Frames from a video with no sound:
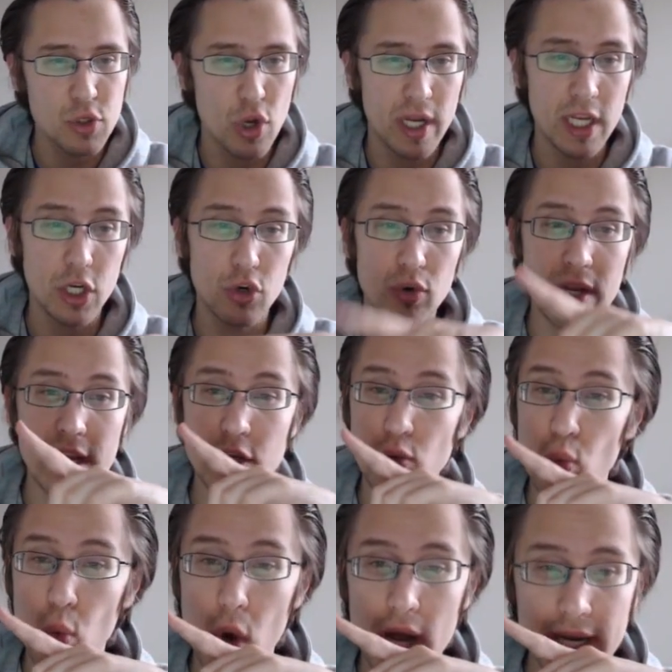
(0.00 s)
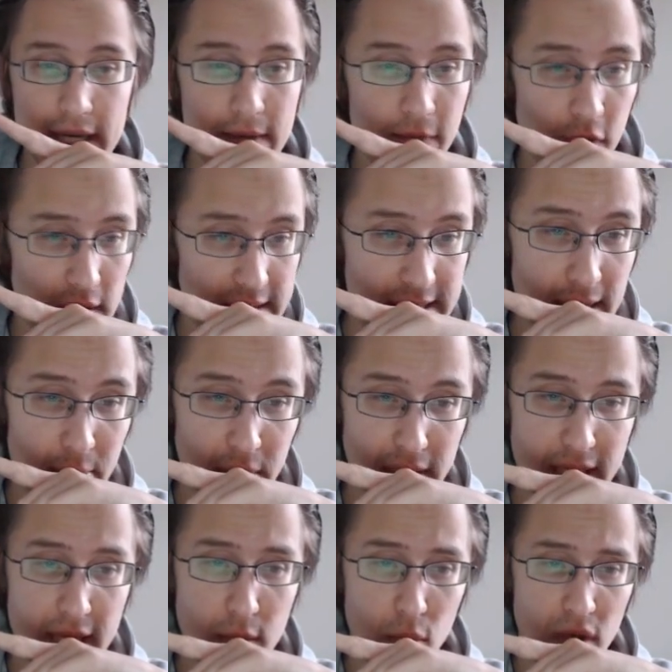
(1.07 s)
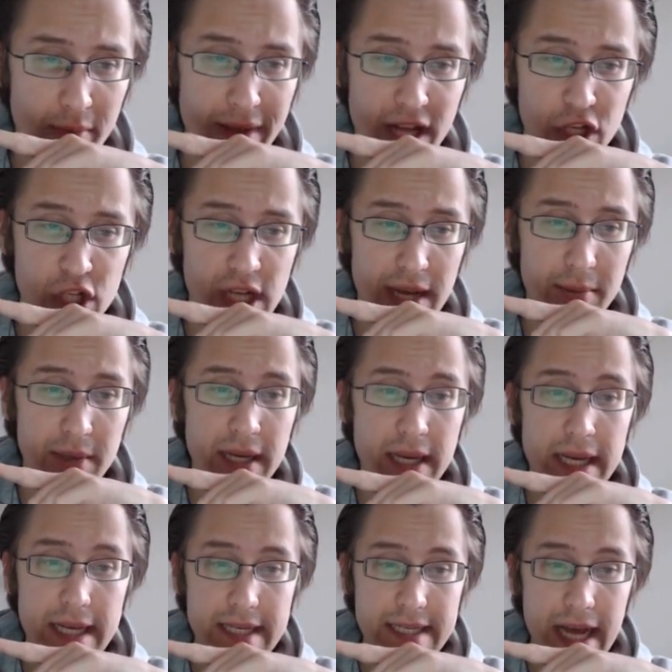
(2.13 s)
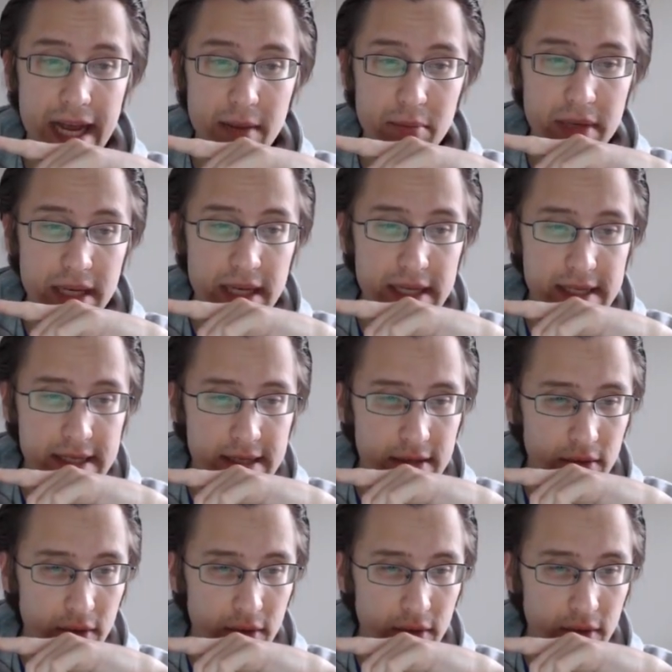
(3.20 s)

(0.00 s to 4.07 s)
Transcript: So I can create one, for example, keyword match type, diabetes.